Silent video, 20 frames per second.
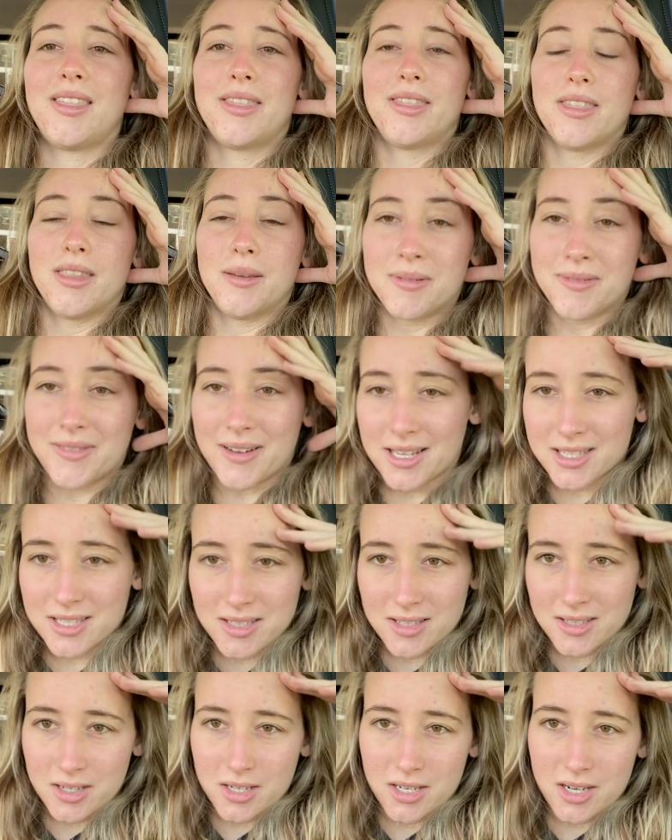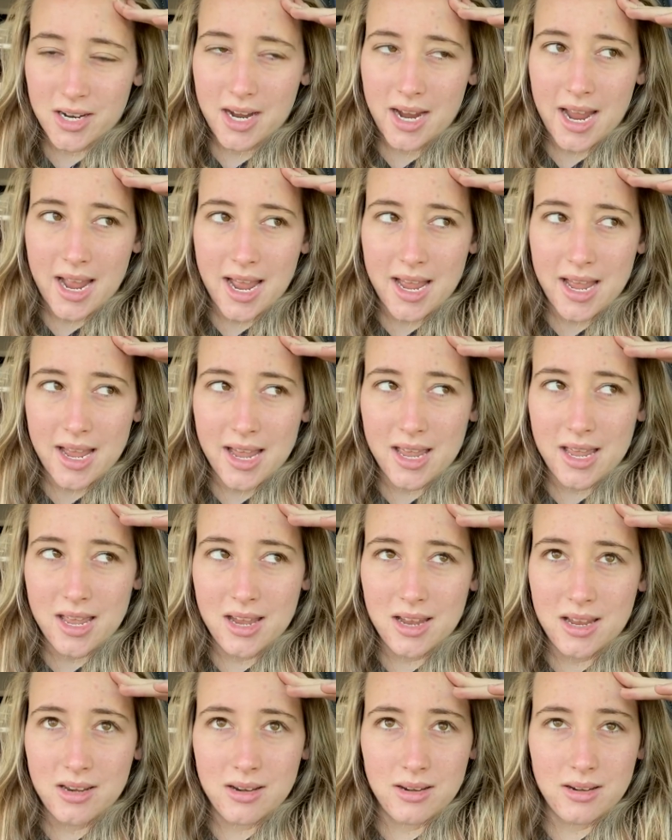The professor
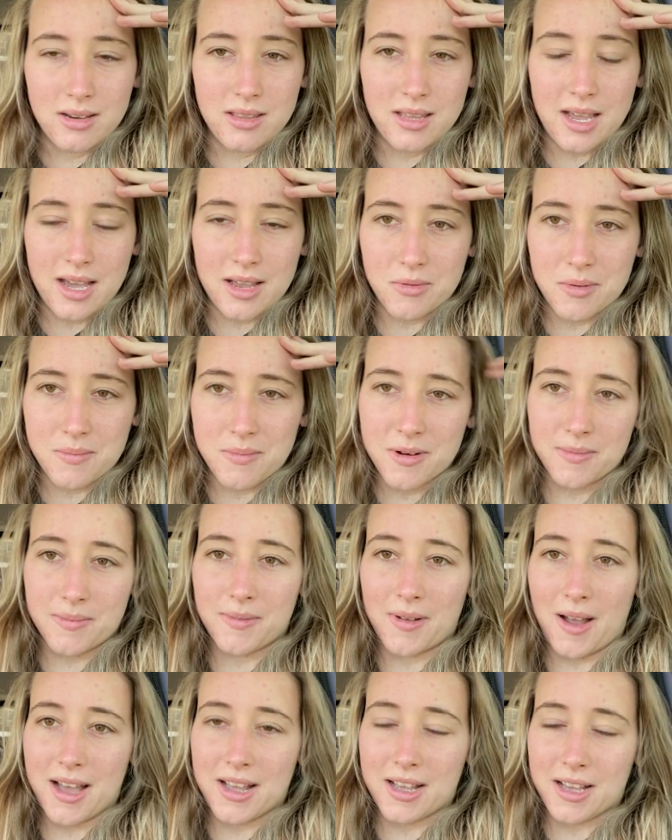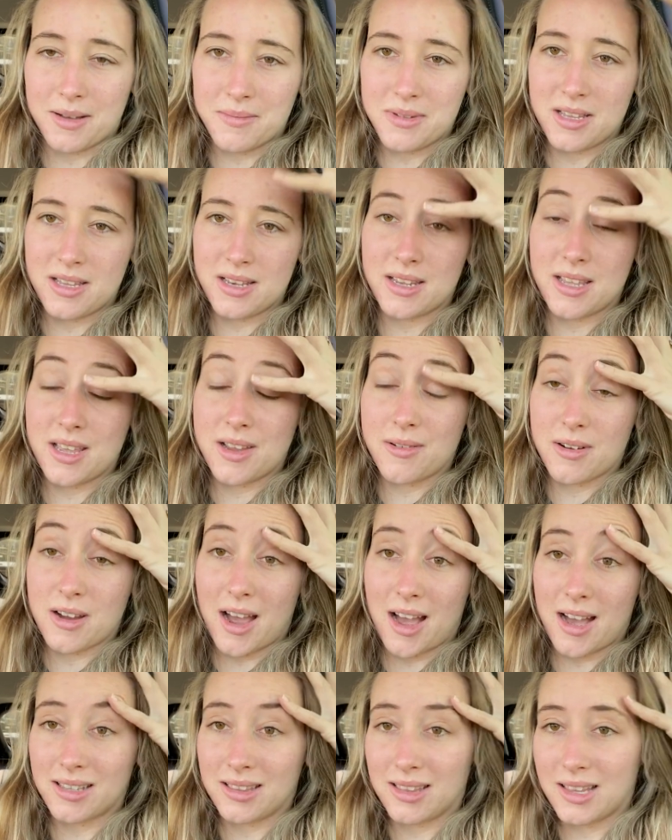and they had one more guy come in. They
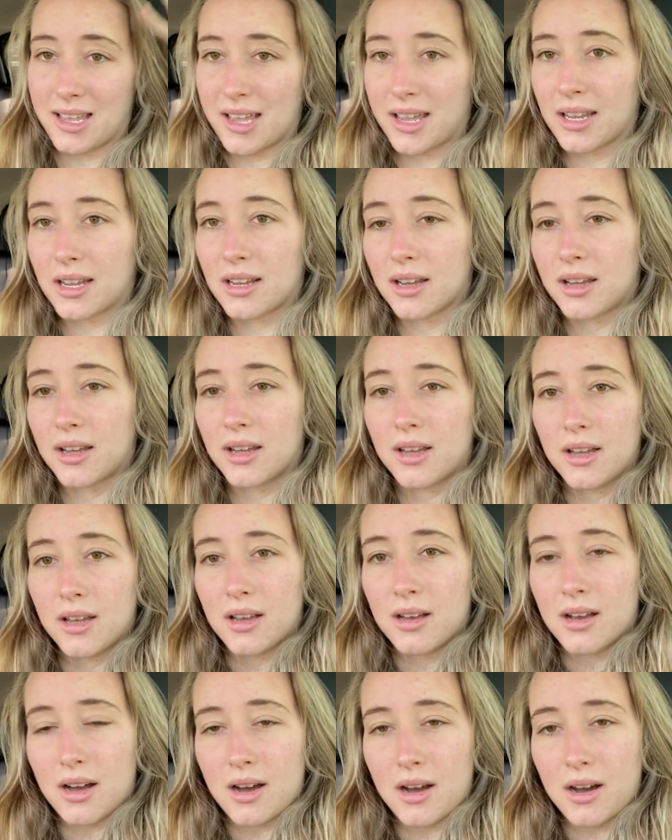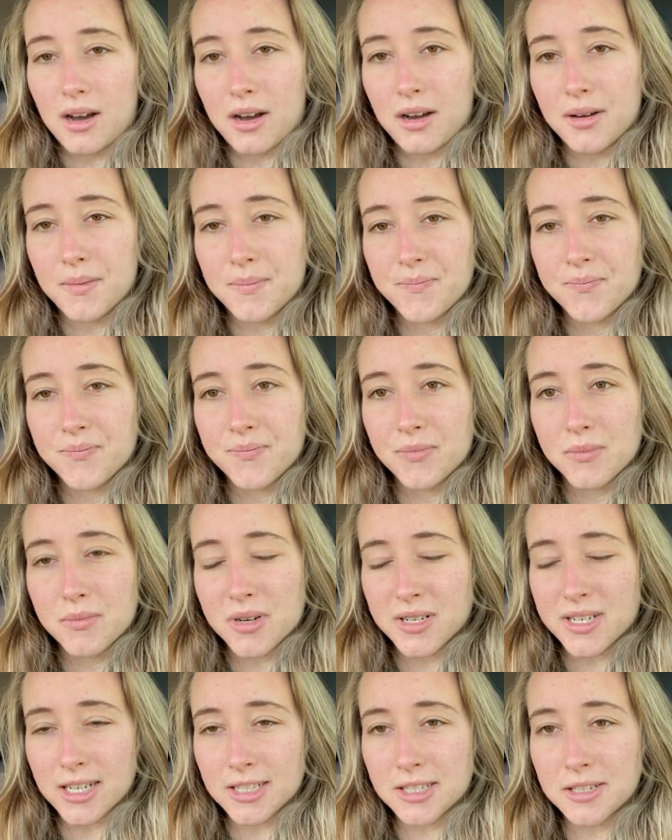had like
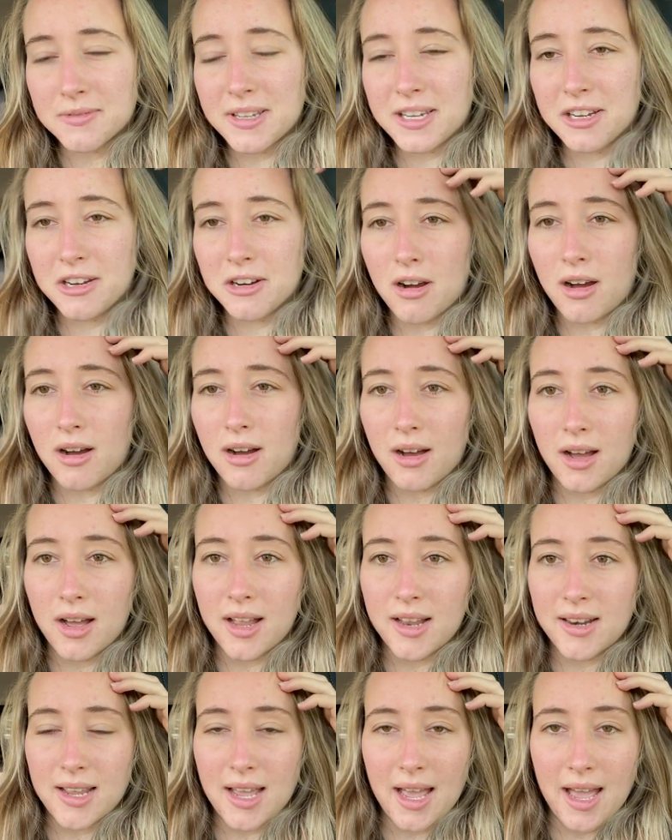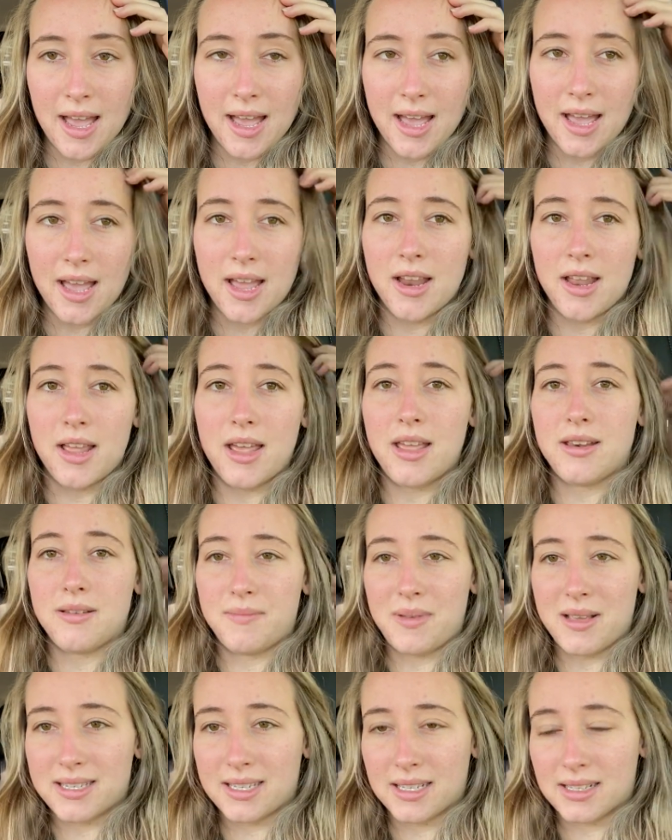protective gear on and
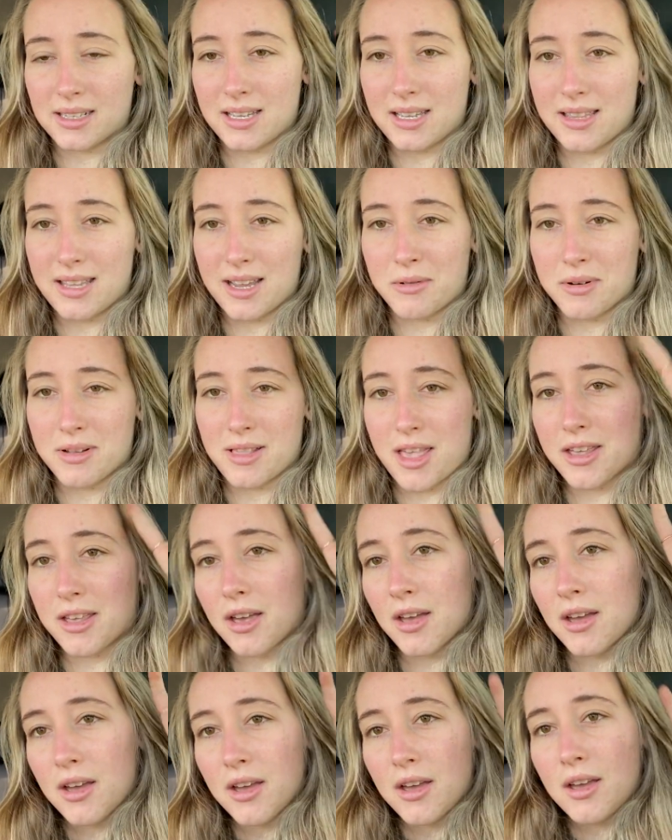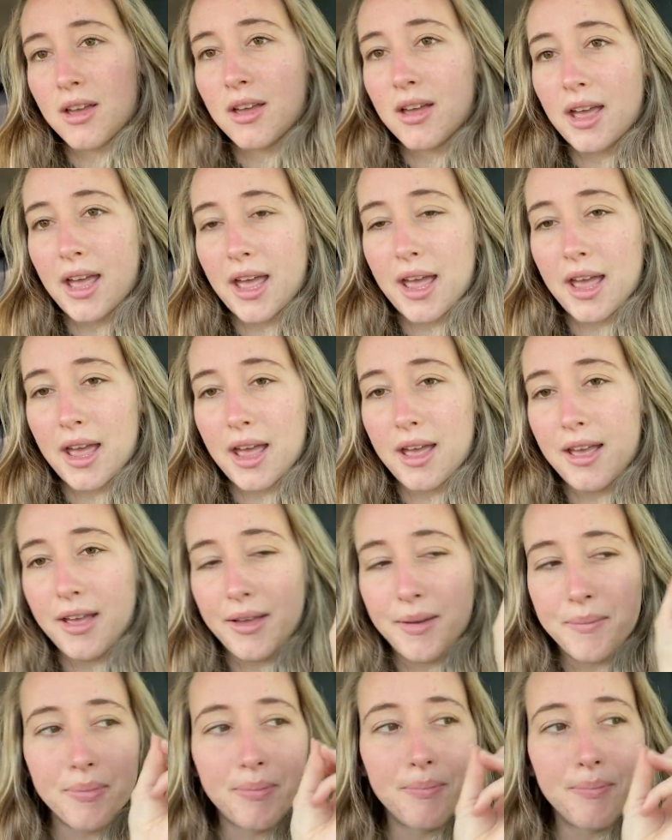basically they were like a